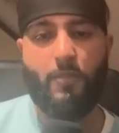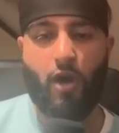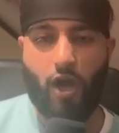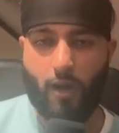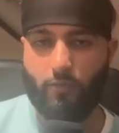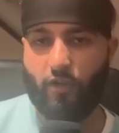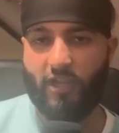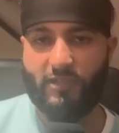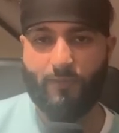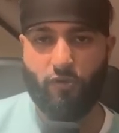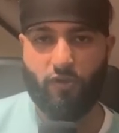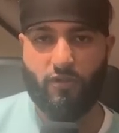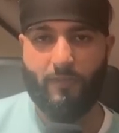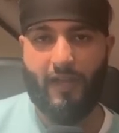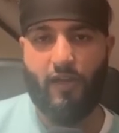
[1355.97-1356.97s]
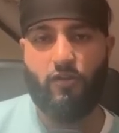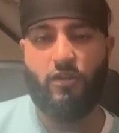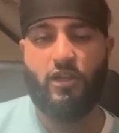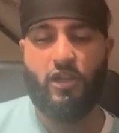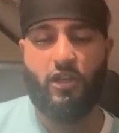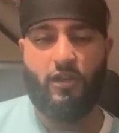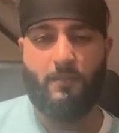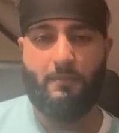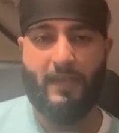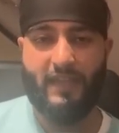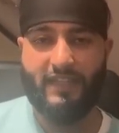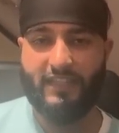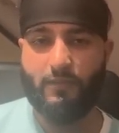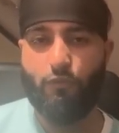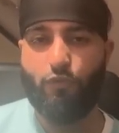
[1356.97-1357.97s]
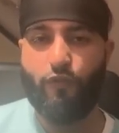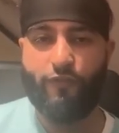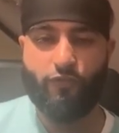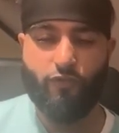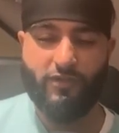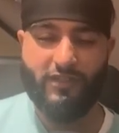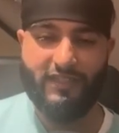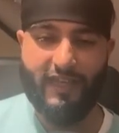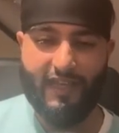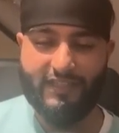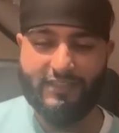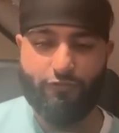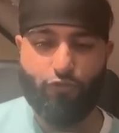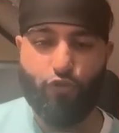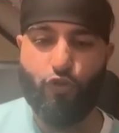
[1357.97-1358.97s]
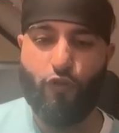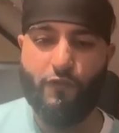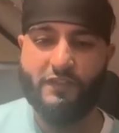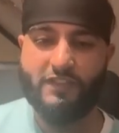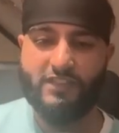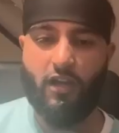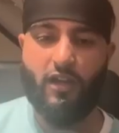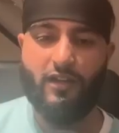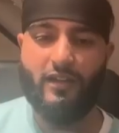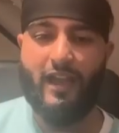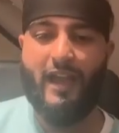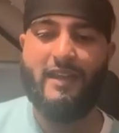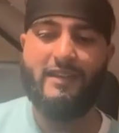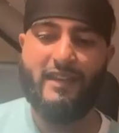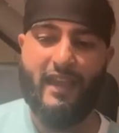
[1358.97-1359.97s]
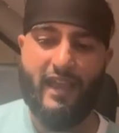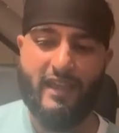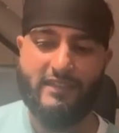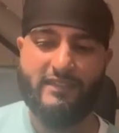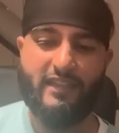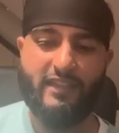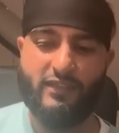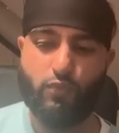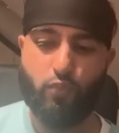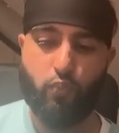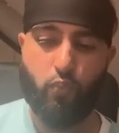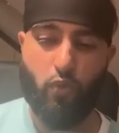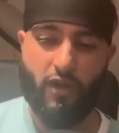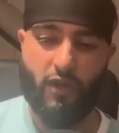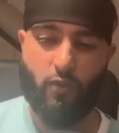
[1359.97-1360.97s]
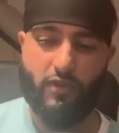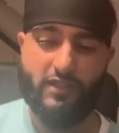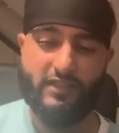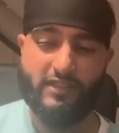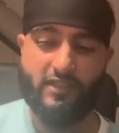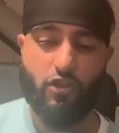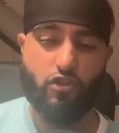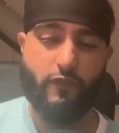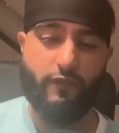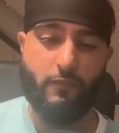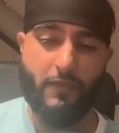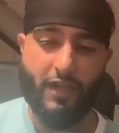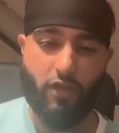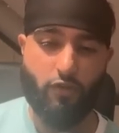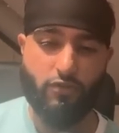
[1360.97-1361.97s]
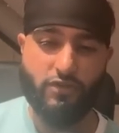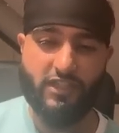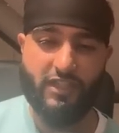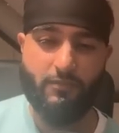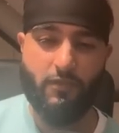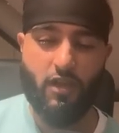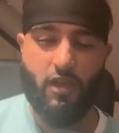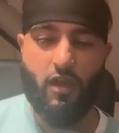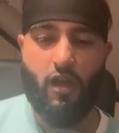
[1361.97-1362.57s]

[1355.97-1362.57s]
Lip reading: Palmer I spoke about, making the move through the exit route of Son. And Eze is one I wanted to touch on for my own team.